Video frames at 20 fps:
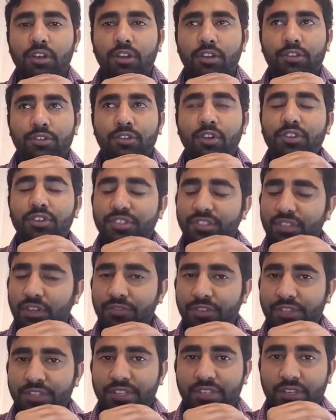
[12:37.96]
not
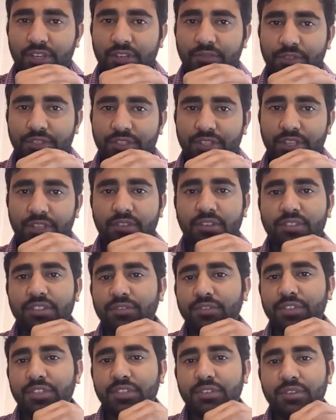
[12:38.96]
sufficient. I would say not
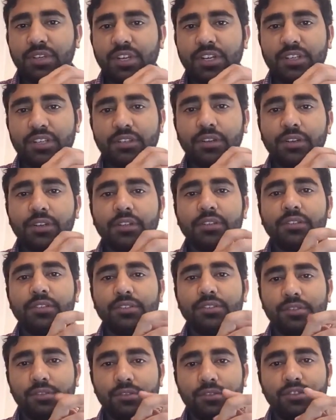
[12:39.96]
sufficient to get a good
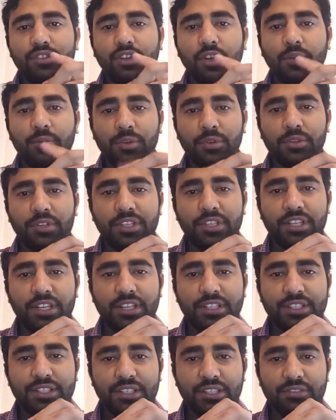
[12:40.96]
job role in the
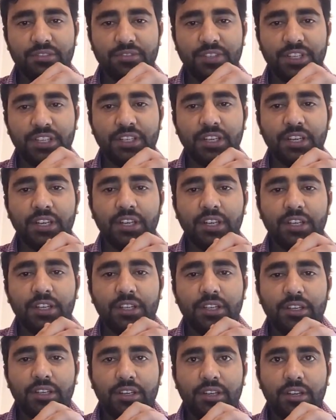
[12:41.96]
electrical field.
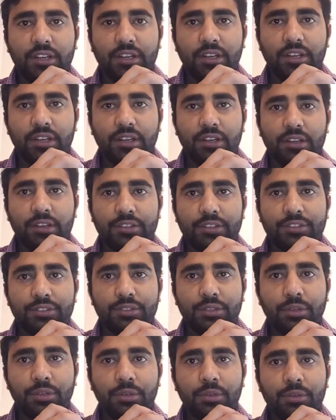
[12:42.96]
Uh,
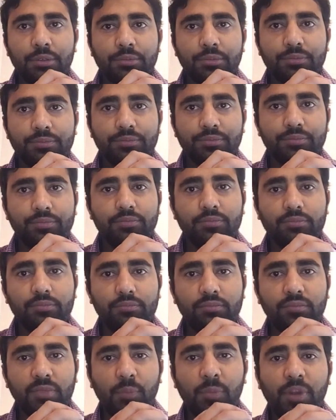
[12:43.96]
so
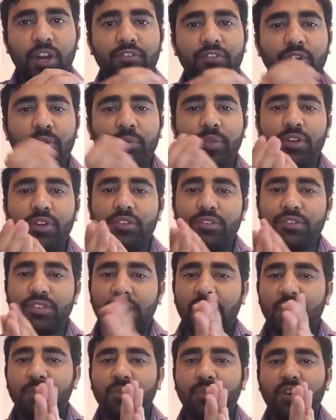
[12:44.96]
apart from your
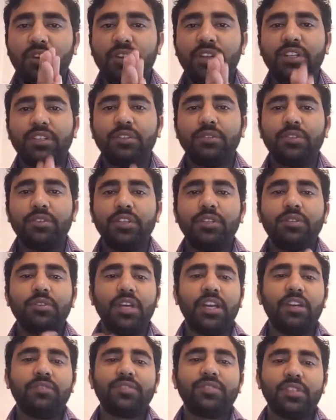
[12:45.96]
SCAD modeling, you need to
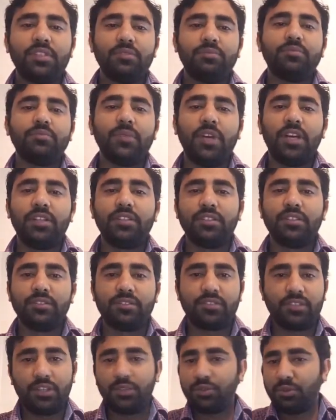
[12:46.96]
have some other
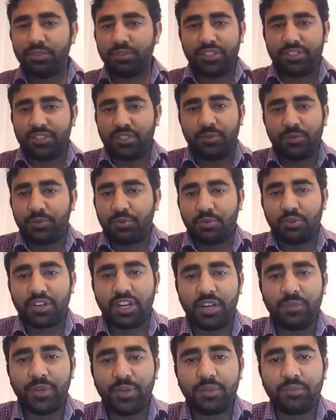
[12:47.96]
control systems
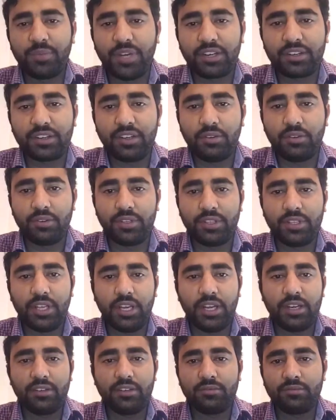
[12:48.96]
programming background in
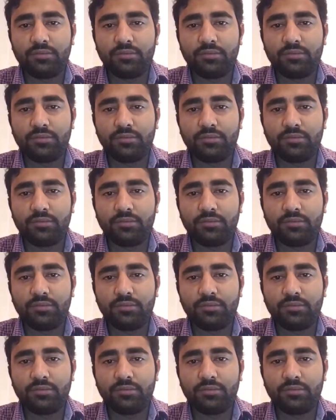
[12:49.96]
that.